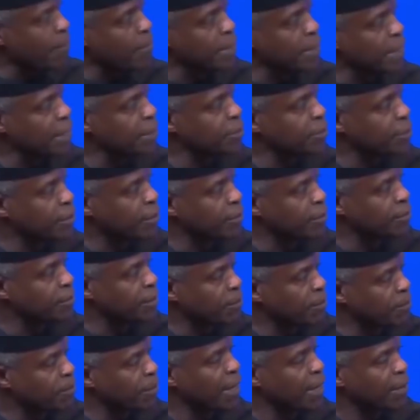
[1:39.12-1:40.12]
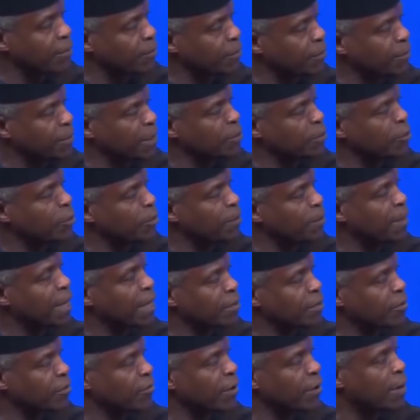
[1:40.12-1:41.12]
major
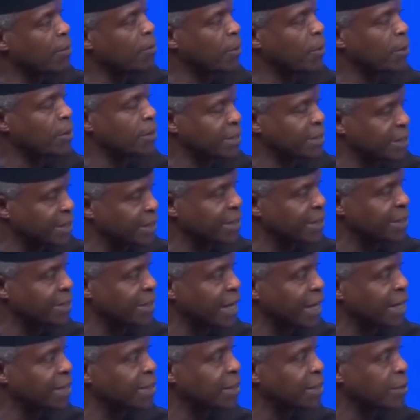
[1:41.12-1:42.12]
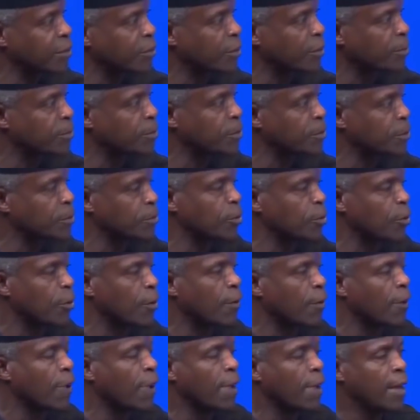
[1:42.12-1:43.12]
planks of our policy is the anti-corruption
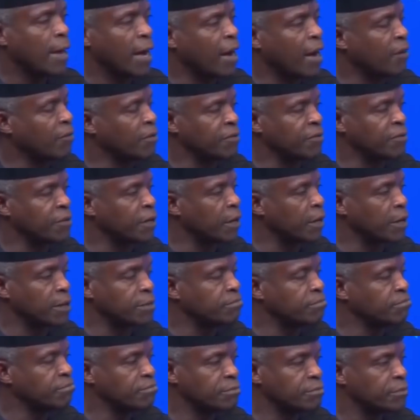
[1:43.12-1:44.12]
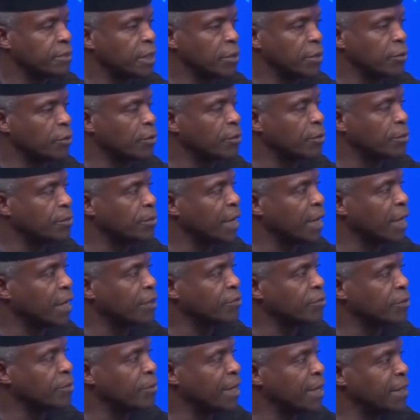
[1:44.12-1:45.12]
war. And we've done,
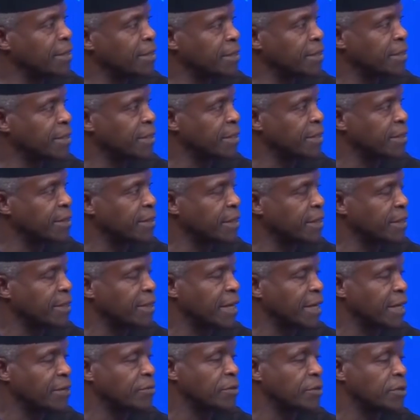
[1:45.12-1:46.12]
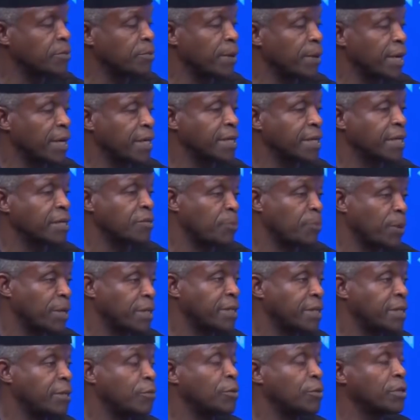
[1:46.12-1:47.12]
tremendously in that respect,
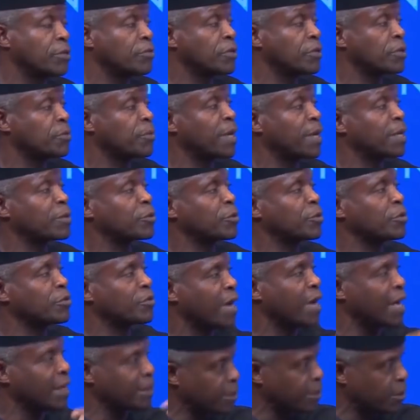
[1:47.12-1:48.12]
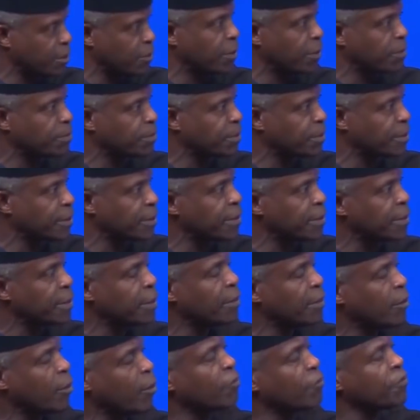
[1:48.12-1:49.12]
especially with respect to grant corruption,
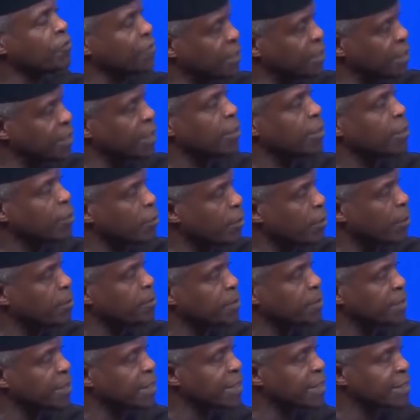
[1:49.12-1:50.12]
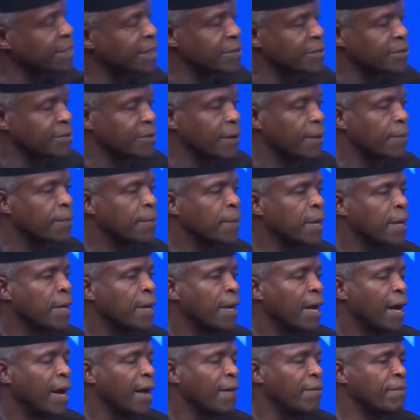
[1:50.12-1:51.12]
official corruption, etc.
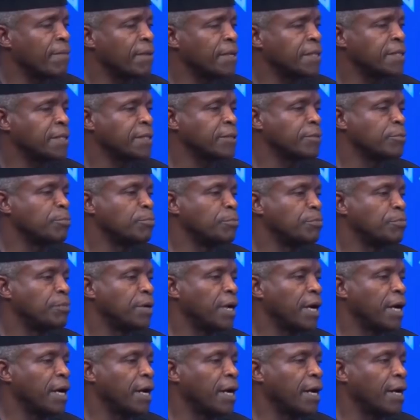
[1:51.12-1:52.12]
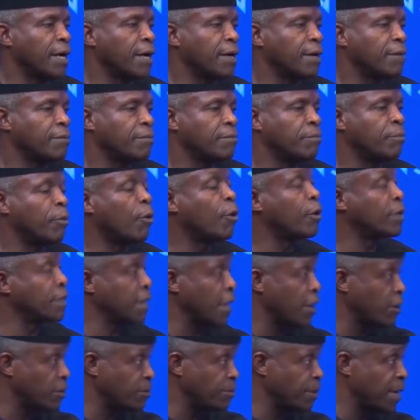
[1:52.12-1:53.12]
And this is borne
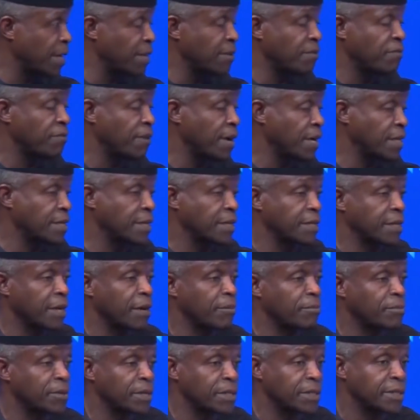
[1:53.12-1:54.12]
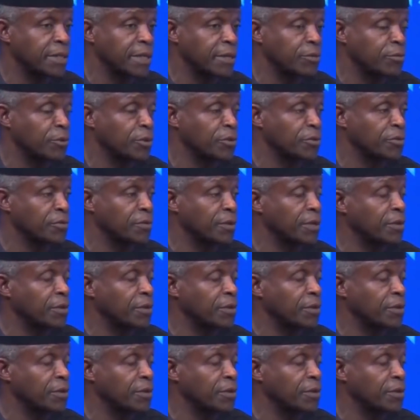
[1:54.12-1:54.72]
out by the fact that our president was